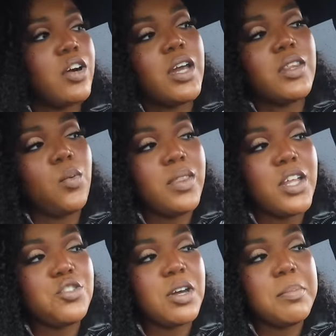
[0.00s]
and the one
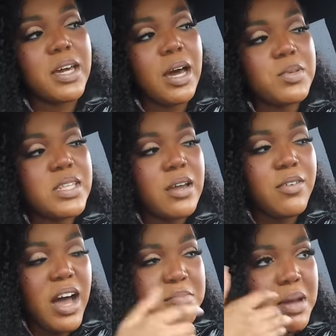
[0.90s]
that you could pick up was like
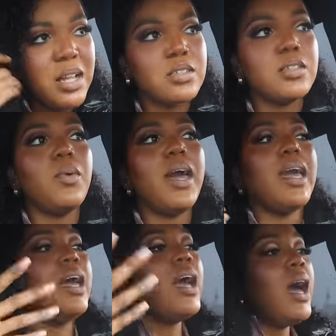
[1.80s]
5 miles away.